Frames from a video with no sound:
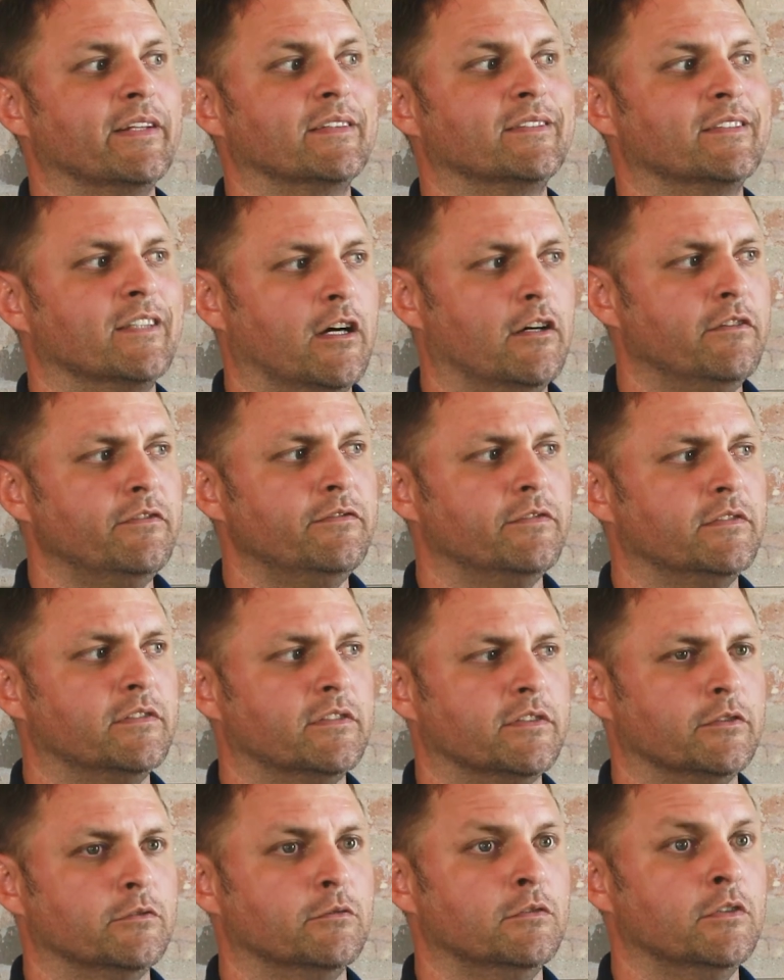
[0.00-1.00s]
itself
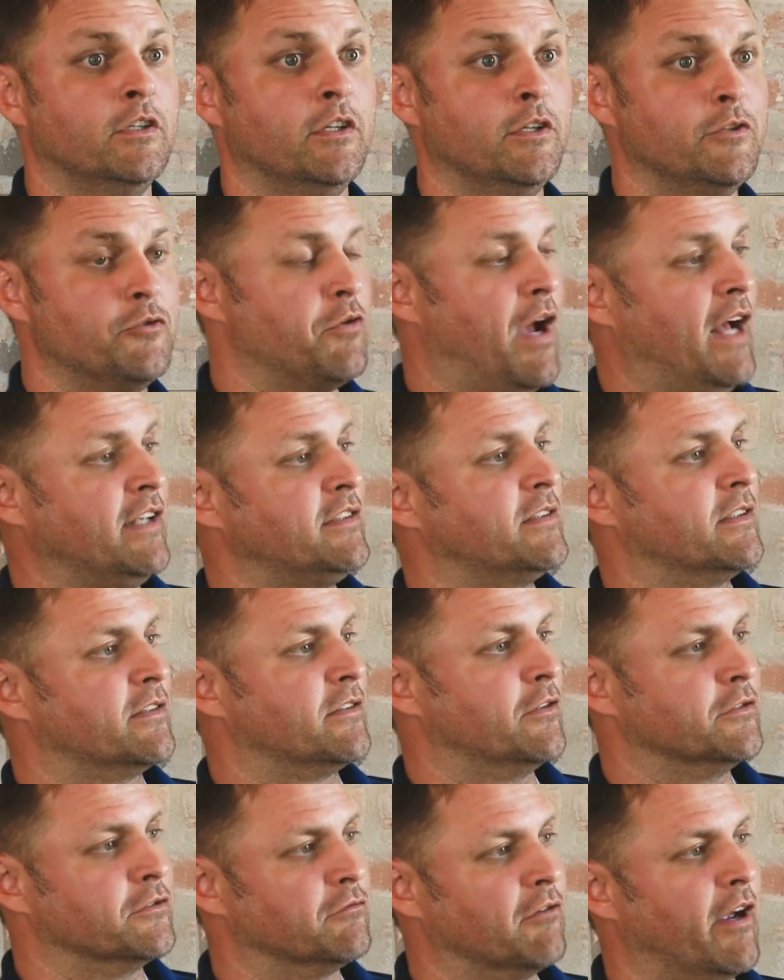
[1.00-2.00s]
to ask it
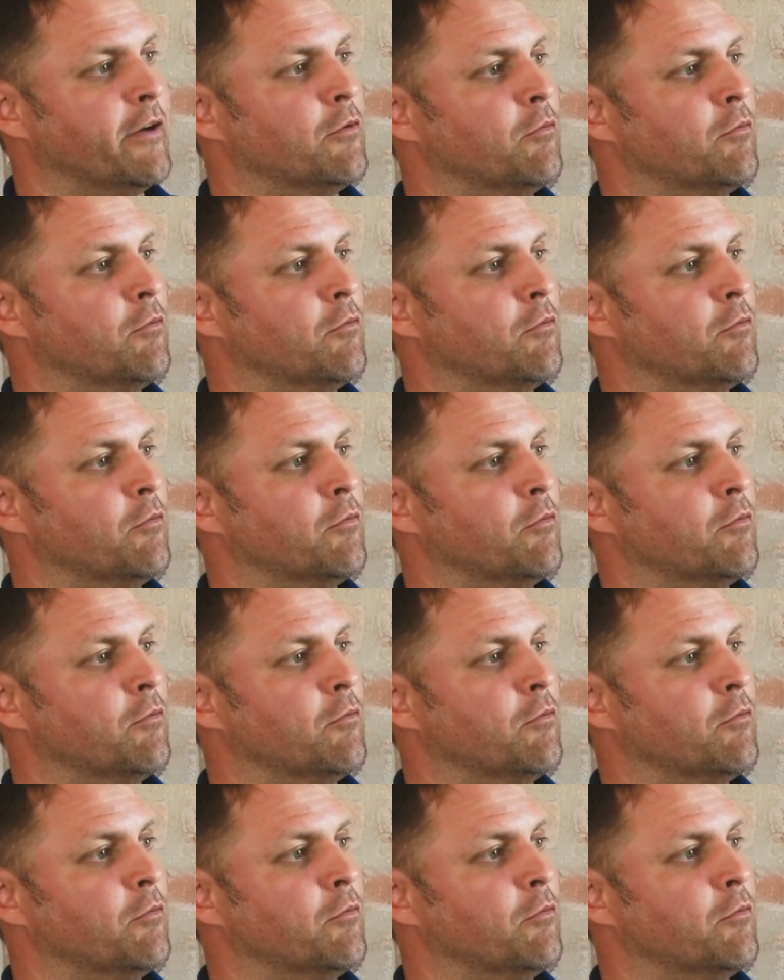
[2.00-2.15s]
those right